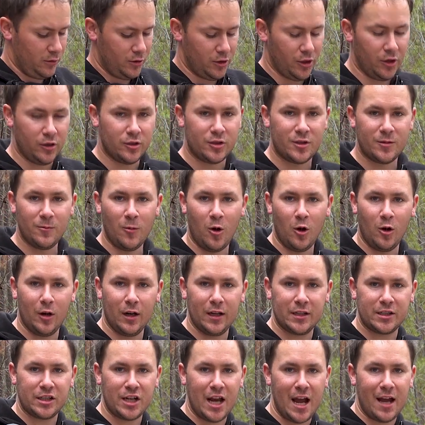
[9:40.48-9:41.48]
Two
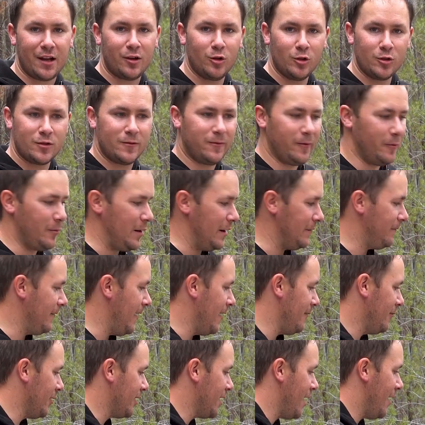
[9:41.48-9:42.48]
smaller shackles for my
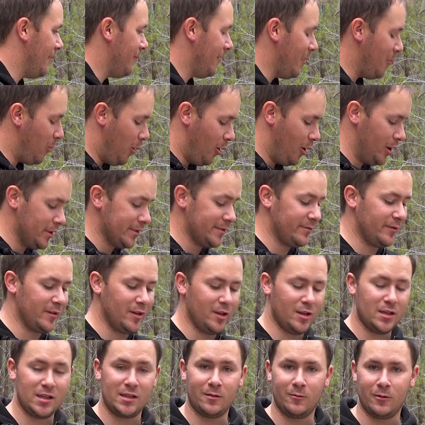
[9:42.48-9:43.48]
front recovery points for
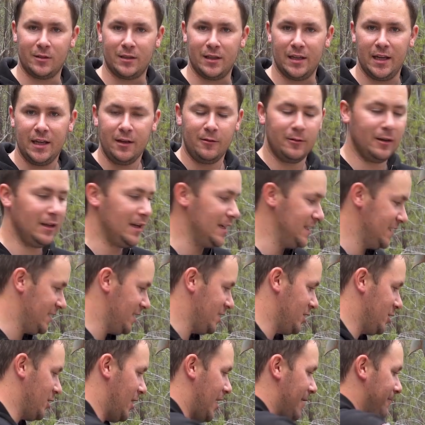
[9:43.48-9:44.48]
using with the equalizer
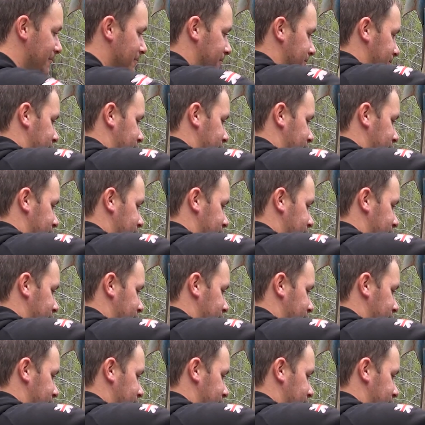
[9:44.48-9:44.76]
strap.